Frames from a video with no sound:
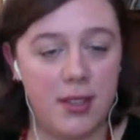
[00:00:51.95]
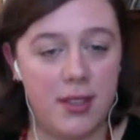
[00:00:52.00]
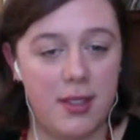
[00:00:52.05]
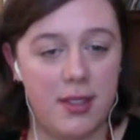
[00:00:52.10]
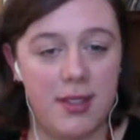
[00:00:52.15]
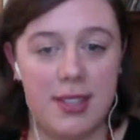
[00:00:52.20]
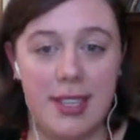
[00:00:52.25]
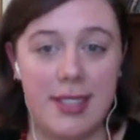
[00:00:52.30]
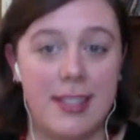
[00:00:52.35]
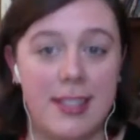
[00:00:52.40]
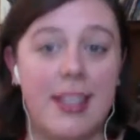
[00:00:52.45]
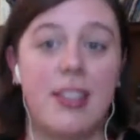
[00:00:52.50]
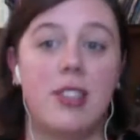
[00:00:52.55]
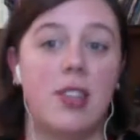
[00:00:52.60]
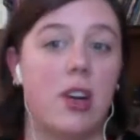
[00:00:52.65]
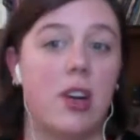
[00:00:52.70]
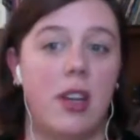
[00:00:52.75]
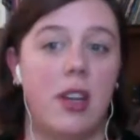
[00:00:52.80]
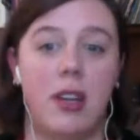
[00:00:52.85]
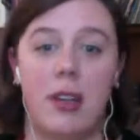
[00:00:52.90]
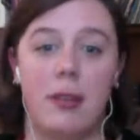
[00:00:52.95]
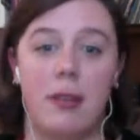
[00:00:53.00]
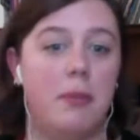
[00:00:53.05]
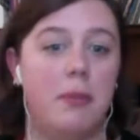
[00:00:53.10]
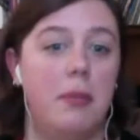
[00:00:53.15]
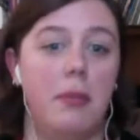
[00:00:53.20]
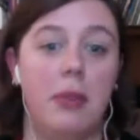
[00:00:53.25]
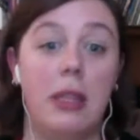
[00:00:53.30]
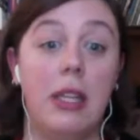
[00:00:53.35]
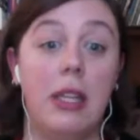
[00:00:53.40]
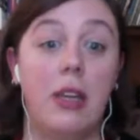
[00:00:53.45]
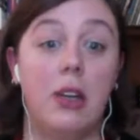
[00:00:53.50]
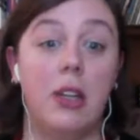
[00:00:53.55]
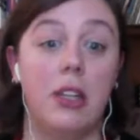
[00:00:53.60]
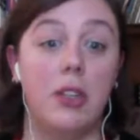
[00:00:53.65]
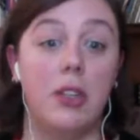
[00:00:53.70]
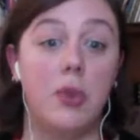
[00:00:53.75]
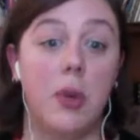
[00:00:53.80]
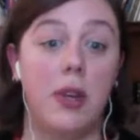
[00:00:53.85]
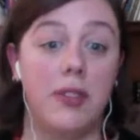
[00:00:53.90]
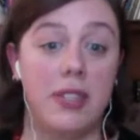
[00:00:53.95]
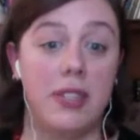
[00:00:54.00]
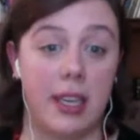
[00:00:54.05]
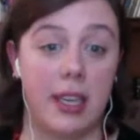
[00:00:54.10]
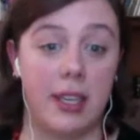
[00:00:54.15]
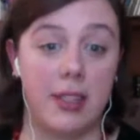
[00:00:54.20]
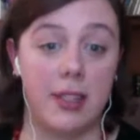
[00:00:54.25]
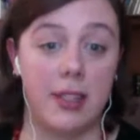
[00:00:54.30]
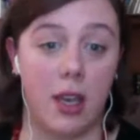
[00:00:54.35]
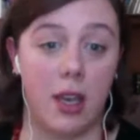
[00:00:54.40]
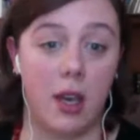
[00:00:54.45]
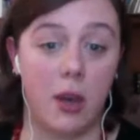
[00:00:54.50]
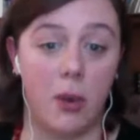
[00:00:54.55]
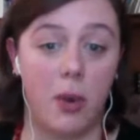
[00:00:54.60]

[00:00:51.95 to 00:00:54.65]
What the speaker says: since I started literally 12 seconds ago.